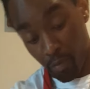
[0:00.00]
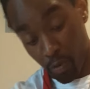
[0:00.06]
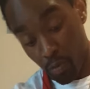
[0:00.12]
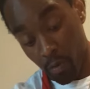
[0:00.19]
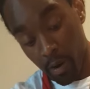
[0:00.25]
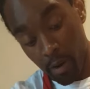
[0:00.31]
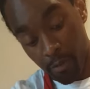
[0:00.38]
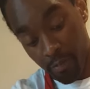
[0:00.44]
but if
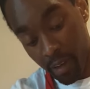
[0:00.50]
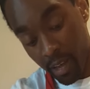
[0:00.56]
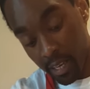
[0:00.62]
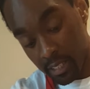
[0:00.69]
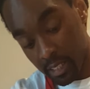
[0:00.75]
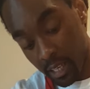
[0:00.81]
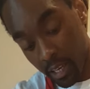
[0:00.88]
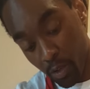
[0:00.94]
you're real
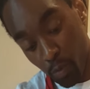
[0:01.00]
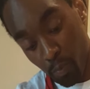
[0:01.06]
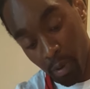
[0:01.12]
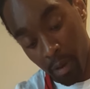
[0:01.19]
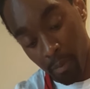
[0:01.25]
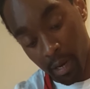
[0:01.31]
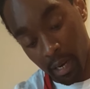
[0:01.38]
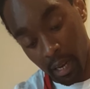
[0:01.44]
fancy and you
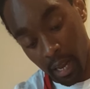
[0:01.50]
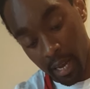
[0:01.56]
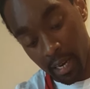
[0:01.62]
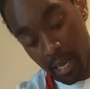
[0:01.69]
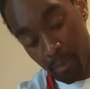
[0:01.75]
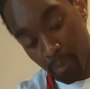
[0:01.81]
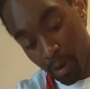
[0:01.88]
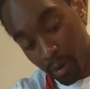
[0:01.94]
big money
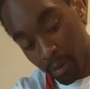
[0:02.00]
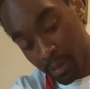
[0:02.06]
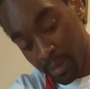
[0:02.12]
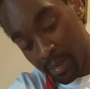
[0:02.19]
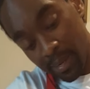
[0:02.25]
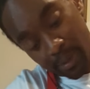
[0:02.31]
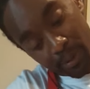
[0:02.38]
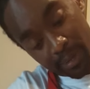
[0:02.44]
like that
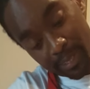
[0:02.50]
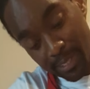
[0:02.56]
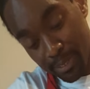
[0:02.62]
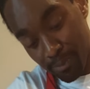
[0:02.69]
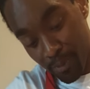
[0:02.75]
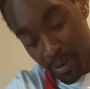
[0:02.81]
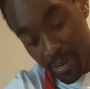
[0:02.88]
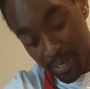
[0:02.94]
baller, go get you
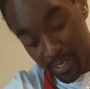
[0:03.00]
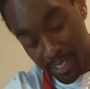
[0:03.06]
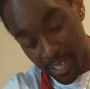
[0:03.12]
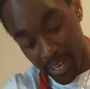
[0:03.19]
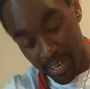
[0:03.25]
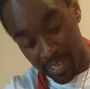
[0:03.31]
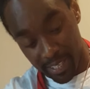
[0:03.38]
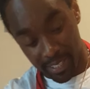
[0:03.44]
some real
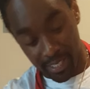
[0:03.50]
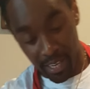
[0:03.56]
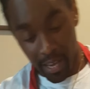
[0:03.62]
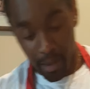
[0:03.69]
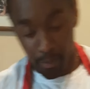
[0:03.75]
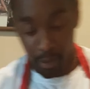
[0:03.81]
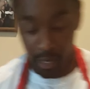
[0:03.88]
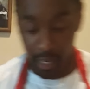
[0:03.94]

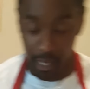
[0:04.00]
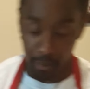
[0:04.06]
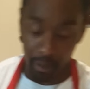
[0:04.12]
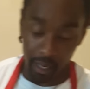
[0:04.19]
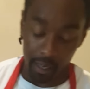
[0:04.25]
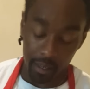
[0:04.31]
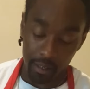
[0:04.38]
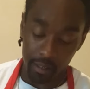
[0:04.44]
cherries. Put it
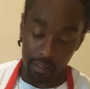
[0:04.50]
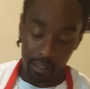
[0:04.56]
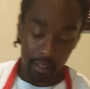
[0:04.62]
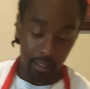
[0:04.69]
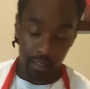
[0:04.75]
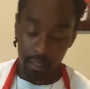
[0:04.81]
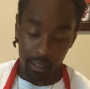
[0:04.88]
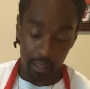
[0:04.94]
up there.
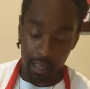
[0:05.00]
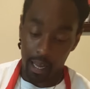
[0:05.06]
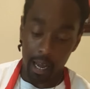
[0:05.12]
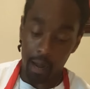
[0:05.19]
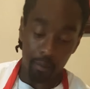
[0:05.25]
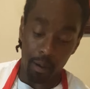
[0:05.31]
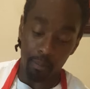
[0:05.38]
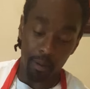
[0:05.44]

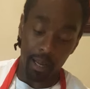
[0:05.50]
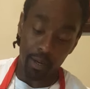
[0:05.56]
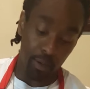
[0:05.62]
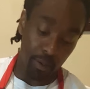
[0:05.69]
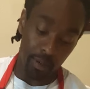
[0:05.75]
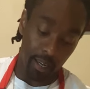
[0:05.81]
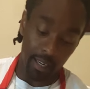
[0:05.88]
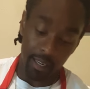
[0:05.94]
I'm not
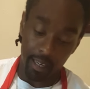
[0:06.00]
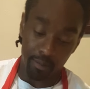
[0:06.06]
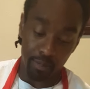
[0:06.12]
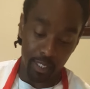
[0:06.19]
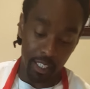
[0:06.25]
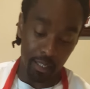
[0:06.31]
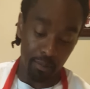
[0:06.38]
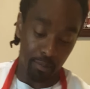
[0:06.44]
doing that.
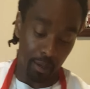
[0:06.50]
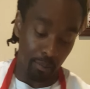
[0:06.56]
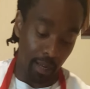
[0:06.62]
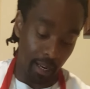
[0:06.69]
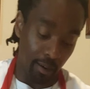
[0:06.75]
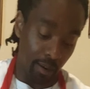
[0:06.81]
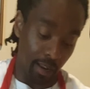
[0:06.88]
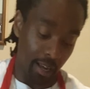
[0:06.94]
I'm cheap. I'm
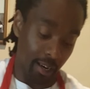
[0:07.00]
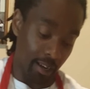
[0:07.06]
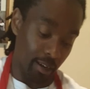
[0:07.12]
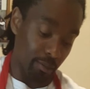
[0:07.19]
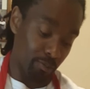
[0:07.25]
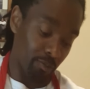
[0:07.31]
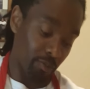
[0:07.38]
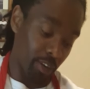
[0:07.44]
not gonna lie to
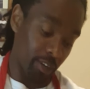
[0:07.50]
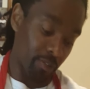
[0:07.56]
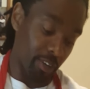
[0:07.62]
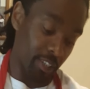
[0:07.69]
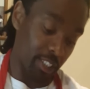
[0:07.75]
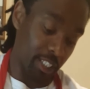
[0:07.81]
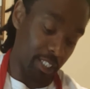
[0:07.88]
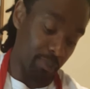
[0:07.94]
y'all. I'm very,
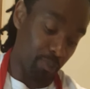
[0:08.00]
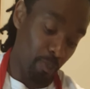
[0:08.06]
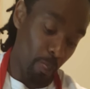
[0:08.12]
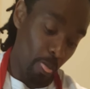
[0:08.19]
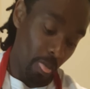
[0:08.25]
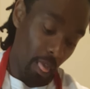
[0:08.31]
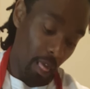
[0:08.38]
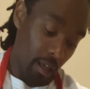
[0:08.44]
very cheap.
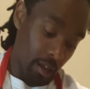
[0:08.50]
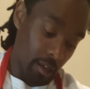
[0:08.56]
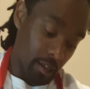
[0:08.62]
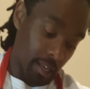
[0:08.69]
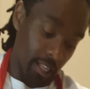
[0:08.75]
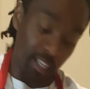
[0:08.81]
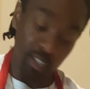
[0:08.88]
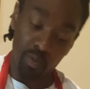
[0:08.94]

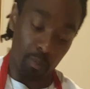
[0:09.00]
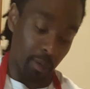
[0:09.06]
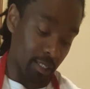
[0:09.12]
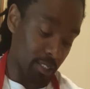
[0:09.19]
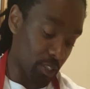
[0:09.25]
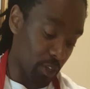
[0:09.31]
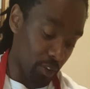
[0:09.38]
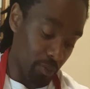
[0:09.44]
At least with
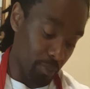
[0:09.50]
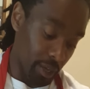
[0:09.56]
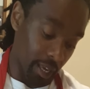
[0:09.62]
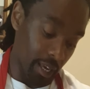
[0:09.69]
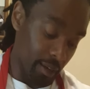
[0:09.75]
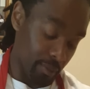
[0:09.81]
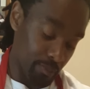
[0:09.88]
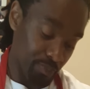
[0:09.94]
myself. But
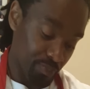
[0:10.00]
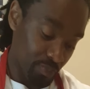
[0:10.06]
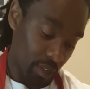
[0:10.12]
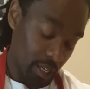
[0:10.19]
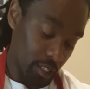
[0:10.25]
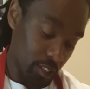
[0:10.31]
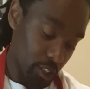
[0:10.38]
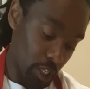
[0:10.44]
yeah.
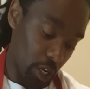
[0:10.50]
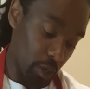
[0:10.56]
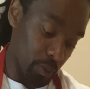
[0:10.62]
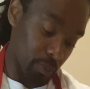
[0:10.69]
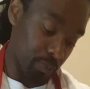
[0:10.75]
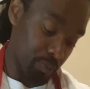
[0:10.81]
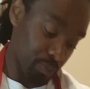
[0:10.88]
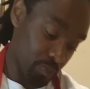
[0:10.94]

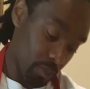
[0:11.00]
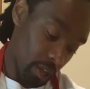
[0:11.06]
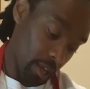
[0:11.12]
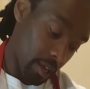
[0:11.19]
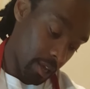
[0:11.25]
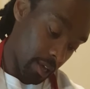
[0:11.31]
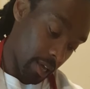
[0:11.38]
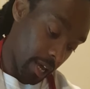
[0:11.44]
So
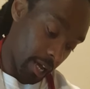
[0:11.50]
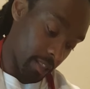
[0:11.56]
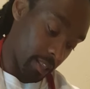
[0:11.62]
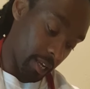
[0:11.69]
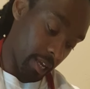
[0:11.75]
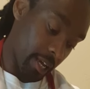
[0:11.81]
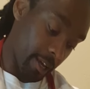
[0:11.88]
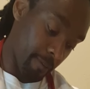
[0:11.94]

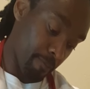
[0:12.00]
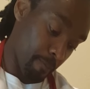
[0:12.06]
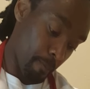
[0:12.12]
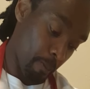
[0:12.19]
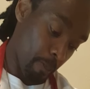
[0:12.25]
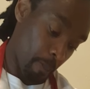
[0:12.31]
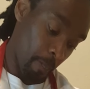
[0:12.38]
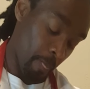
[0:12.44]
after
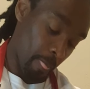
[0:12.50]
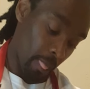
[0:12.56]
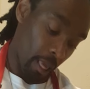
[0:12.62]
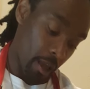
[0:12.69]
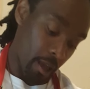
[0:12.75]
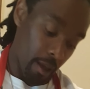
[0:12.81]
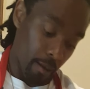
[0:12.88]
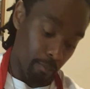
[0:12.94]
that,
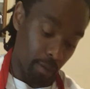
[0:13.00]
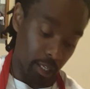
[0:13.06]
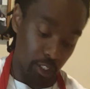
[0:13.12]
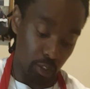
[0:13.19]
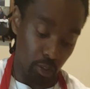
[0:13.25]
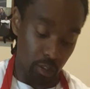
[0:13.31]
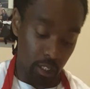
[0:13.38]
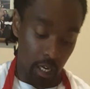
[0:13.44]
make
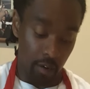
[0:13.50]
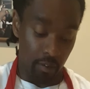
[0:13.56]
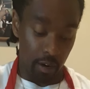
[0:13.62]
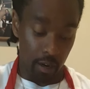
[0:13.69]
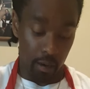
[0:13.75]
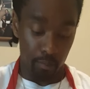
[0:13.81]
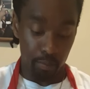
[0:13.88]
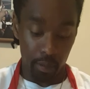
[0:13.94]
sure it's
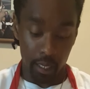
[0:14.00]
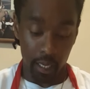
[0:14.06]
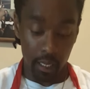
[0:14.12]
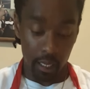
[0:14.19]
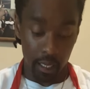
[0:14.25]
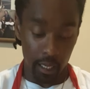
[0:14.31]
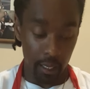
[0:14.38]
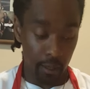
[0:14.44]
covered up
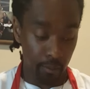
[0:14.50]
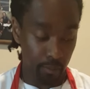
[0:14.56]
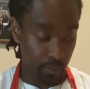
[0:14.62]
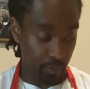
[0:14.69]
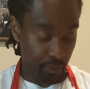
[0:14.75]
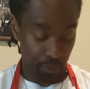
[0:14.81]
completely.